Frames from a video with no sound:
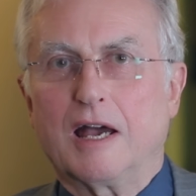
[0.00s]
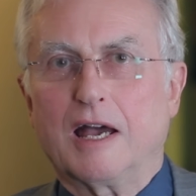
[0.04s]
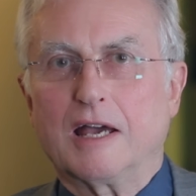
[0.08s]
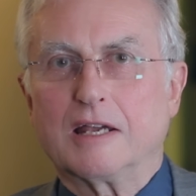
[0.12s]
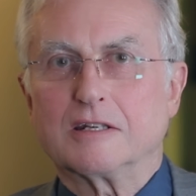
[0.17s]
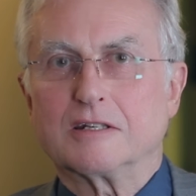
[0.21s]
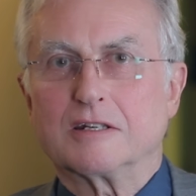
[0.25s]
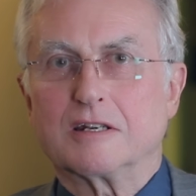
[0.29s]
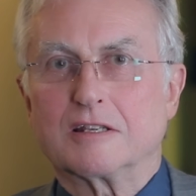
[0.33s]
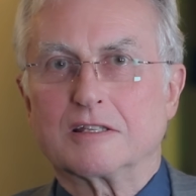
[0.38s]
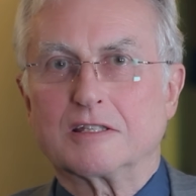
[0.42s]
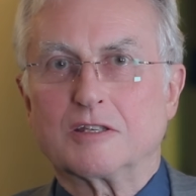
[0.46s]

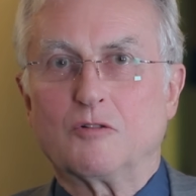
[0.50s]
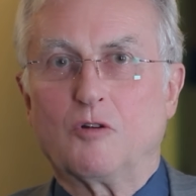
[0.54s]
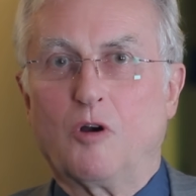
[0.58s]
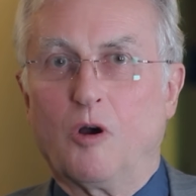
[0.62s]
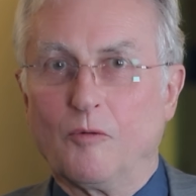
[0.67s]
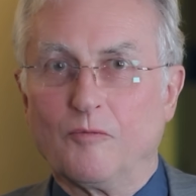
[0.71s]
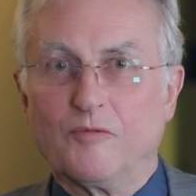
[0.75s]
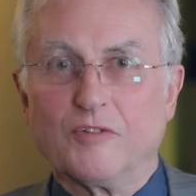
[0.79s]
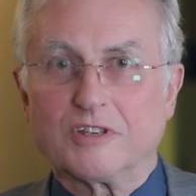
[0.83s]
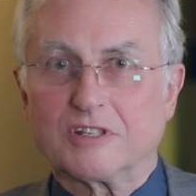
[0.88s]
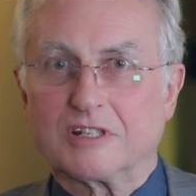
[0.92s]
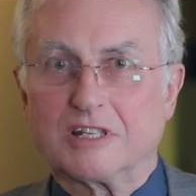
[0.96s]
And so
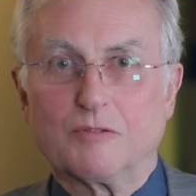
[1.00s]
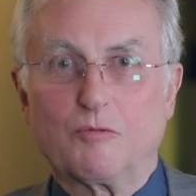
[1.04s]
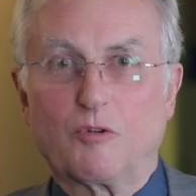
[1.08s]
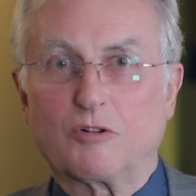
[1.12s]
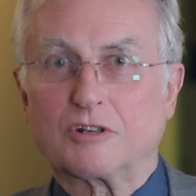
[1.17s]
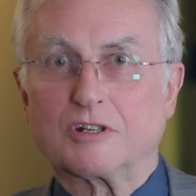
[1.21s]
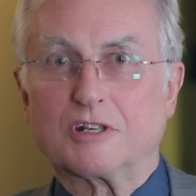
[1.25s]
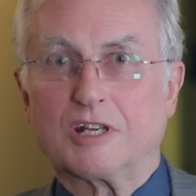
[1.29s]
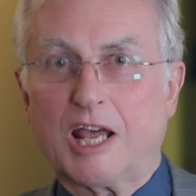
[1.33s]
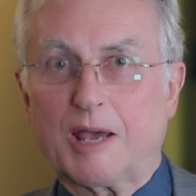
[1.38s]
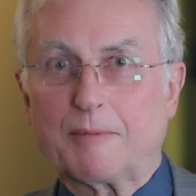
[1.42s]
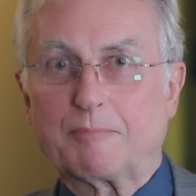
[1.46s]
obviously, what
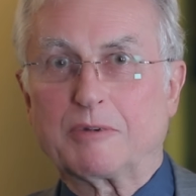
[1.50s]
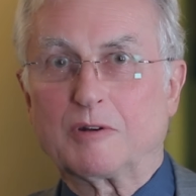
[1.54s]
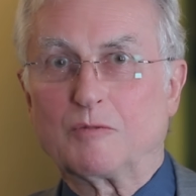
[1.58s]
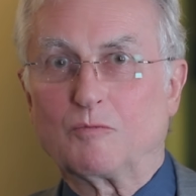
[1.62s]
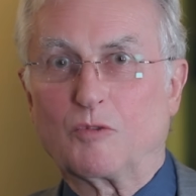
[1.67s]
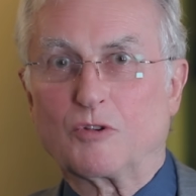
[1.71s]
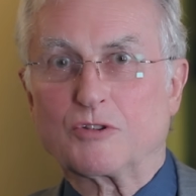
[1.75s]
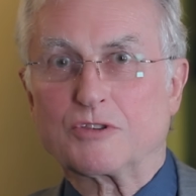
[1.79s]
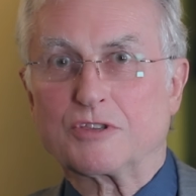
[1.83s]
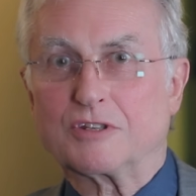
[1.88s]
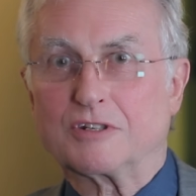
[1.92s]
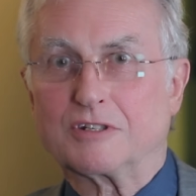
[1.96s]
had happened
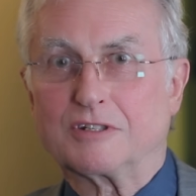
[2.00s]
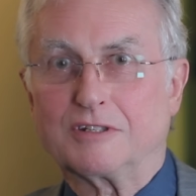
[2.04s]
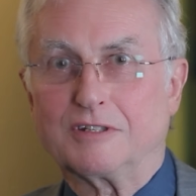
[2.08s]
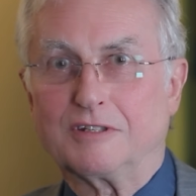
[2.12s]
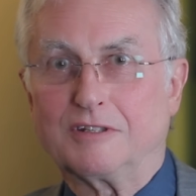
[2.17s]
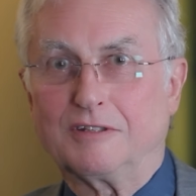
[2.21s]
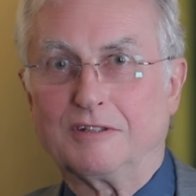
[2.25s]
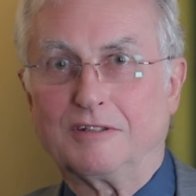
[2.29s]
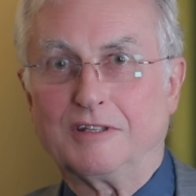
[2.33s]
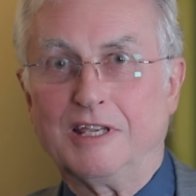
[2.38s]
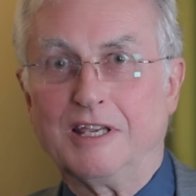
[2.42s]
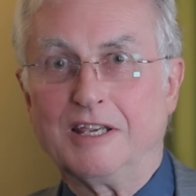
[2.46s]
was that
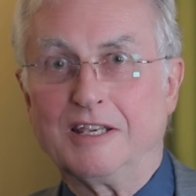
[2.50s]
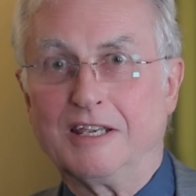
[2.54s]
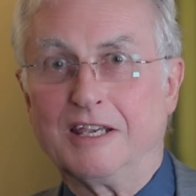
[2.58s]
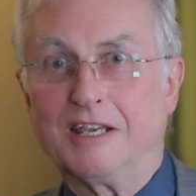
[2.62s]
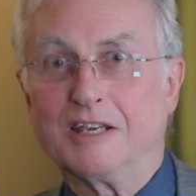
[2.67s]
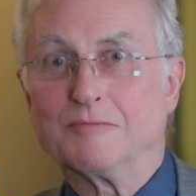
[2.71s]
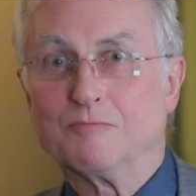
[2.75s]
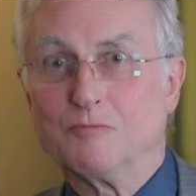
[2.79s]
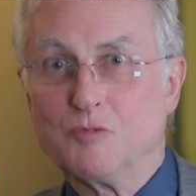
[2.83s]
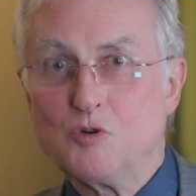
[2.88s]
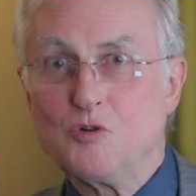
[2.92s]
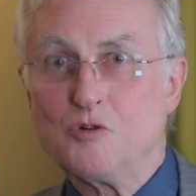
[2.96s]
he, he
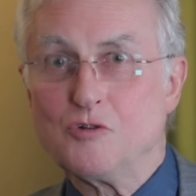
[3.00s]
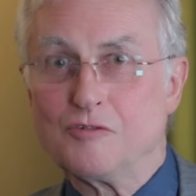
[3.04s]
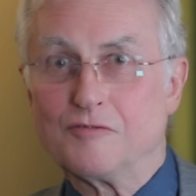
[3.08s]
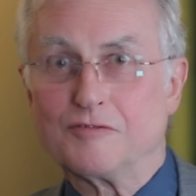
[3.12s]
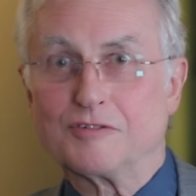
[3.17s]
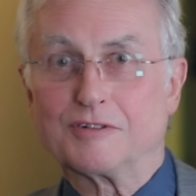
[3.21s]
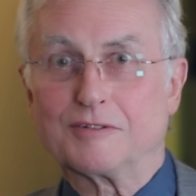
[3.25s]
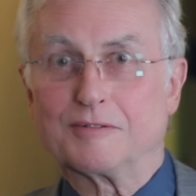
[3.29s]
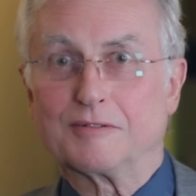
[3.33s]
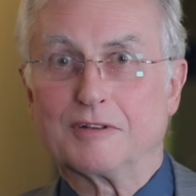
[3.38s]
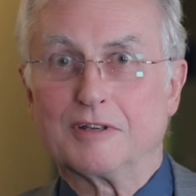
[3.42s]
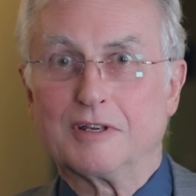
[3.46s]
had
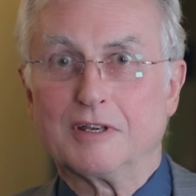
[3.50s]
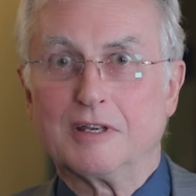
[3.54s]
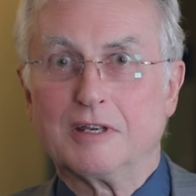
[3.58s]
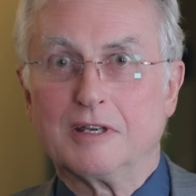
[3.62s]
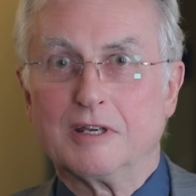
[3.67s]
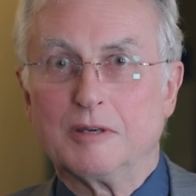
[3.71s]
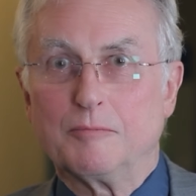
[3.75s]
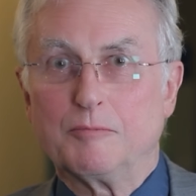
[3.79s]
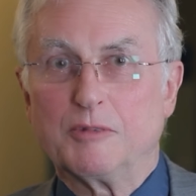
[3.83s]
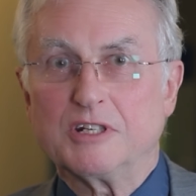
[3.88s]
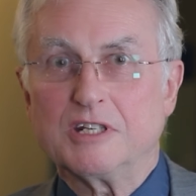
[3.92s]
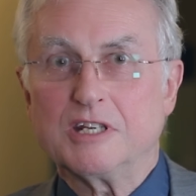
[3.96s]
moved,
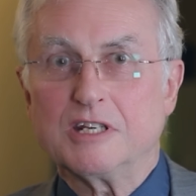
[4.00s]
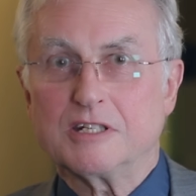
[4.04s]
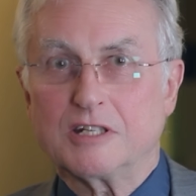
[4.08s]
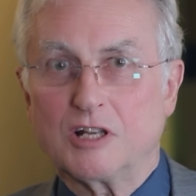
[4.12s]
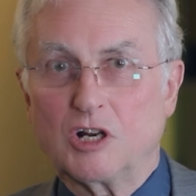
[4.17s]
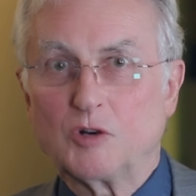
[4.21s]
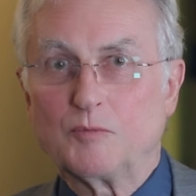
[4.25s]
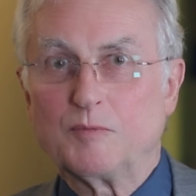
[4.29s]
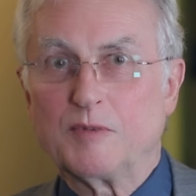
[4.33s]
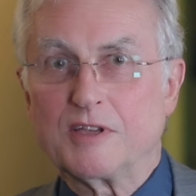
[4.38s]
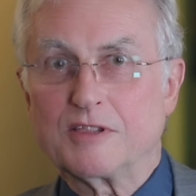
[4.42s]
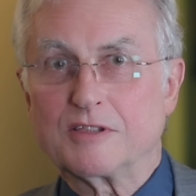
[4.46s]
but he
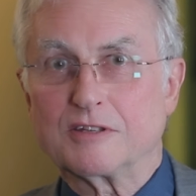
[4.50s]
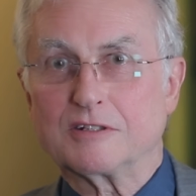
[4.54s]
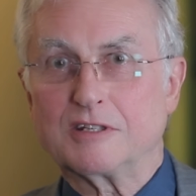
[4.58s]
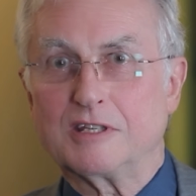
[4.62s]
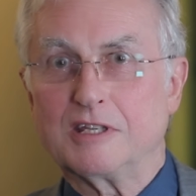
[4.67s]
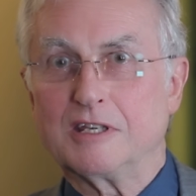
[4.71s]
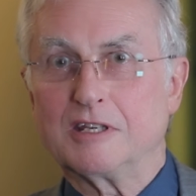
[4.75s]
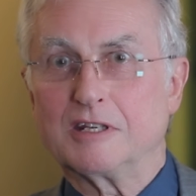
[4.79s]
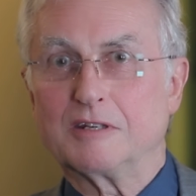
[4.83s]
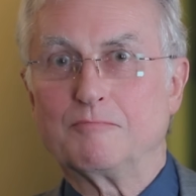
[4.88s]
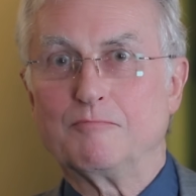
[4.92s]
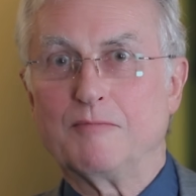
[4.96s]
told me that
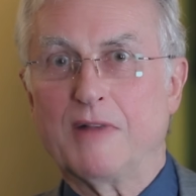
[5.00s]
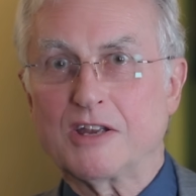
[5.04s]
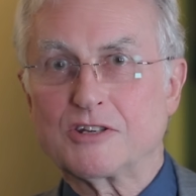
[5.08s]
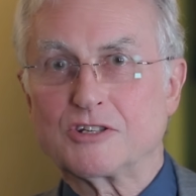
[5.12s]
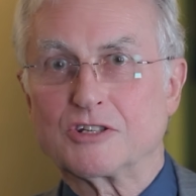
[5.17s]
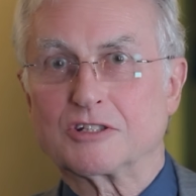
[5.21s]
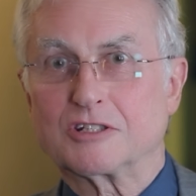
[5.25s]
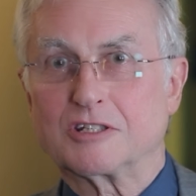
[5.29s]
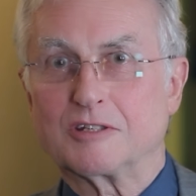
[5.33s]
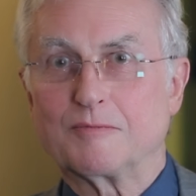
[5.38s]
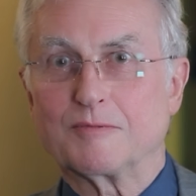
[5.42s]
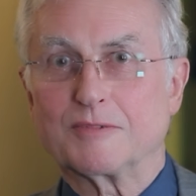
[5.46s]
he had
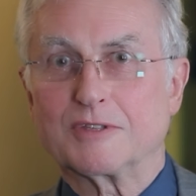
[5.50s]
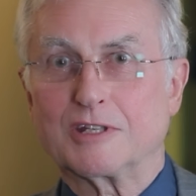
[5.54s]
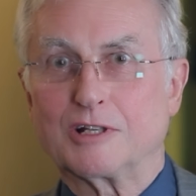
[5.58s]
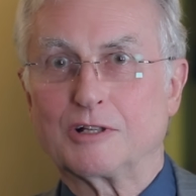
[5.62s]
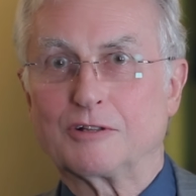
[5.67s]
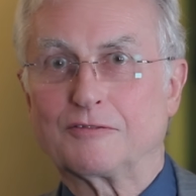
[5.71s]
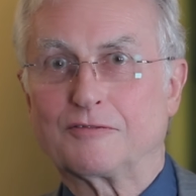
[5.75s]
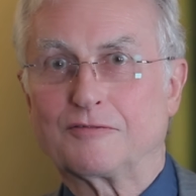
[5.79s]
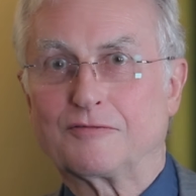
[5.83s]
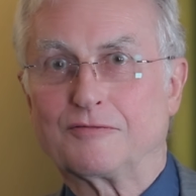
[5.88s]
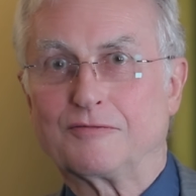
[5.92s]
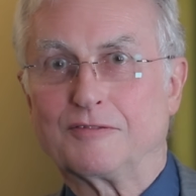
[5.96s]
magicked
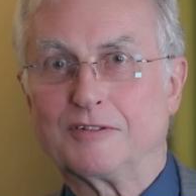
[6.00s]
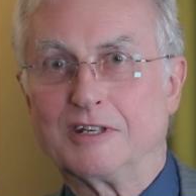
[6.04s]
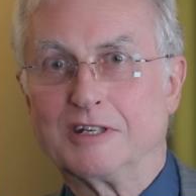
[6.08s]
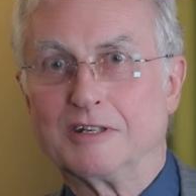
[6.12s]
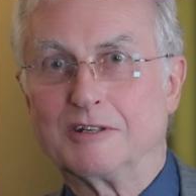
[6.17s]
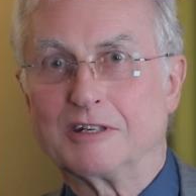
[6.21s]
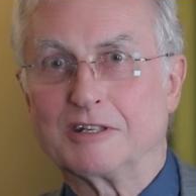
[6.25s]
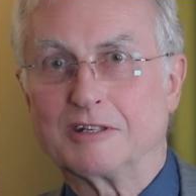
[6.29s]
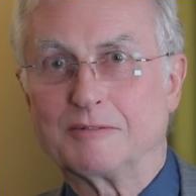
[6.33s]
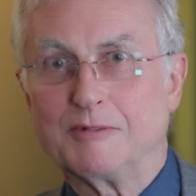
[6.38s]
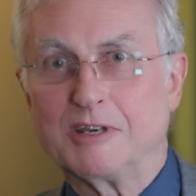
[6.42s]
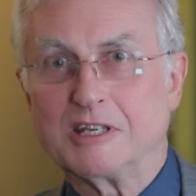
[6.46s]
himself,
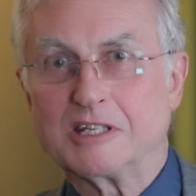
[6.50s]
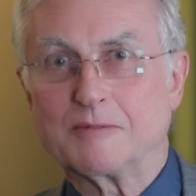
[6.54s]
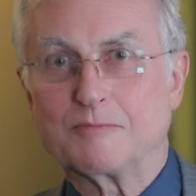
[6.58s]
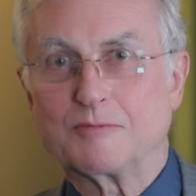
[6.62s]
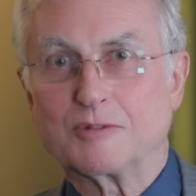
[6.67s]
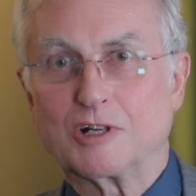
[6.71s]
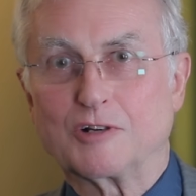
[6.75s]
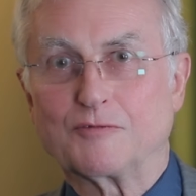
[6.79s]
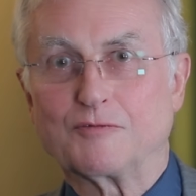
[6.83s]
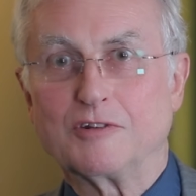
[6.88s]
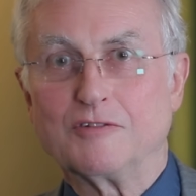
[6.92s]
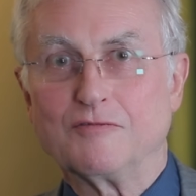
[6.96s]
in, made
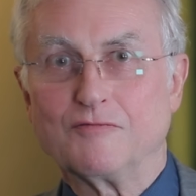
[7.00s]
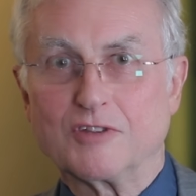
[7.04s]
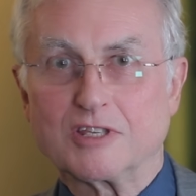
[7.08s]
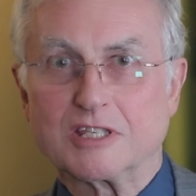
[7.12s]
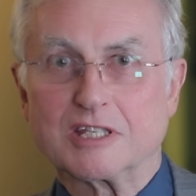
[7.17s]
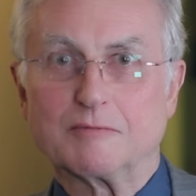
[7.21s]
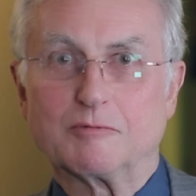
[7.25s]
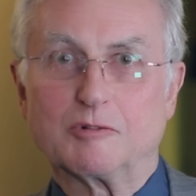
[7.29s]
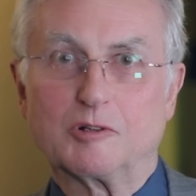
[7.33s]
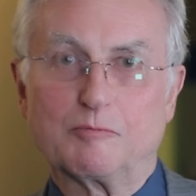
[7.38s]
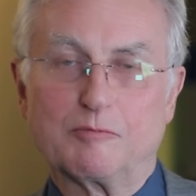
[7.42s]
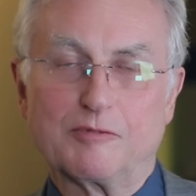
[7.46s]
himself
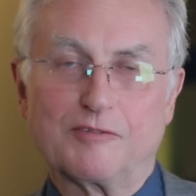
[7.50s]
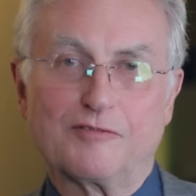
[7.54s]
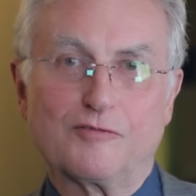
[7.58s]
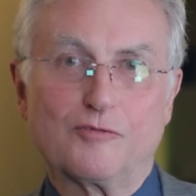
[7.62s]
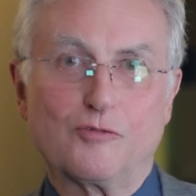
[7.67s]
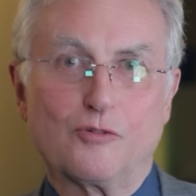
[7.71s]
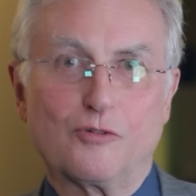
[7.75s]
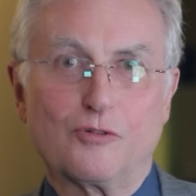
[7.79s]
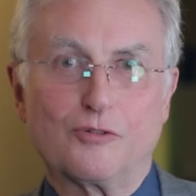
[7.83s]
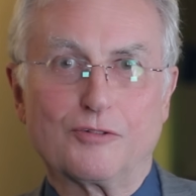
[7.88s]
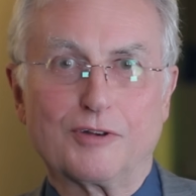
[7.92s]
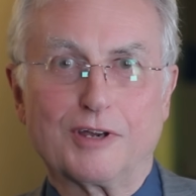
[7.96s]
invisible
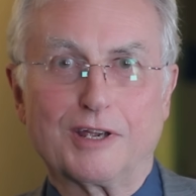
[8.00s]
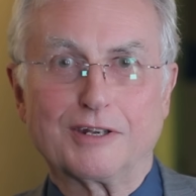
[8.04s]
before.